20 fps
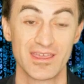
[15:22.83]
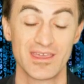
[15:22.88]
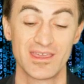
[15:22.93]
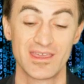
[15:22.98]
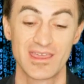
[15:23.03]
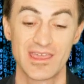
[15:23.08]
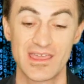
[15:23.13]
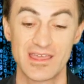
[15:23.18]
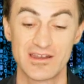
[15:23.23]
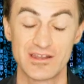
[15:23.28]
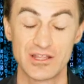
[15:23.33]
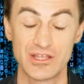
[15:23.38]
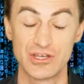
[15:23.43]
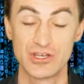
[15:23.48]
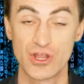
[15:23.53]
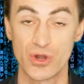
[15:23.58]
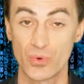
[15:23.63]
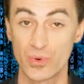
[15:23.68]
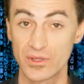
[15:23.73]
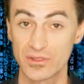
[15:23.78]
And
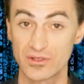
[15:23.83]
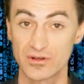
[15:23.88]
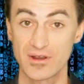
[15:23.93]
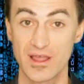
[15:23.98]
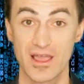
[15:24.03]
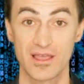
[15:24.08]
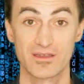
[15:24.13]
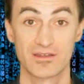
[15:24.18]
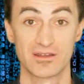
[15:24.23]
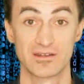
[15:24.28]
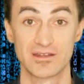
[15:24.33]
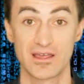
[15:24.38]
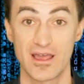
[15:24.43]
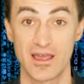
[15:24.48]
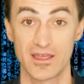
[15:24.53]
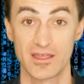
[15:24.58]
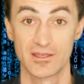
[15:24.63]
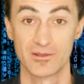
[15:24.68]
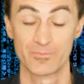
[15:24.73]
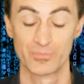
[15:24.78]
knowing they're not going to die,
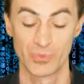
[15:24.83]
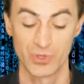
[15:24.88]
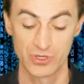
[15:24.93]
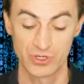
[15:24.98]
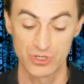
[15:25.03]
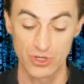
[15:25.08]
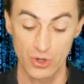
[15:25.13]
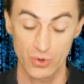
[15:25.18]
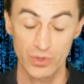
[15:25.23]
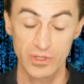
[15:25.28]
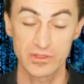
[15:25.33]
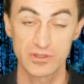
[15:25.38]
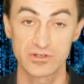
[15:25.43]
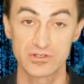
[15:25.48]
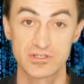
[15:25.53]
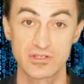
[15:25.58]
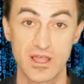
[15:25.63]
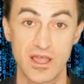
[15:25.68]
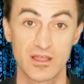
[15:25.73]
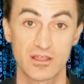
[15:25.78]
knowing there's
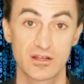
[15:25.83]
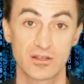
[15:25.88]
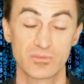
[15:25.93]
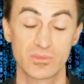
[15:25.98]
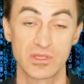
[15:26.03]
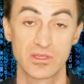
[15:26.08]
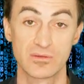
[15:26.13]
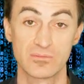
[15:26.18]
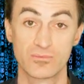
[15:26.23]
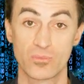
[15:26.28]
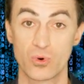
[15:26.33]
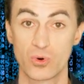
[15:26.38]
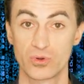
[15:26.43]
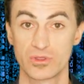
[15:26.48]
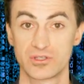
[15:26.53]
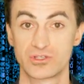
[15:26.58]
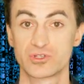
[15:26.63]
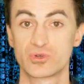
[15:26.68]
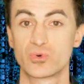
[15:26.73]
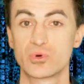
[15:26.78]
not going to be more than
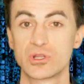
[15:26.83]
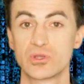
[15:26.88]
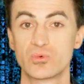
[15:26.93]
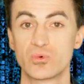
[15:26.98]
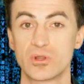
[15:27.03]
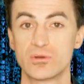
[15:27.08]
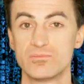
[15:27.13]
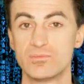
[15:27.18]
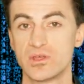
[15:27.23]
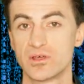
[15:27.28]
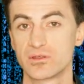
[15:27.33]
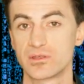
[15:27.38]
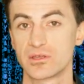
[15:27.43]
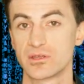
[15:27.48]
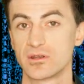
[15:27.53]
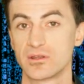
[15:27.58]
21 million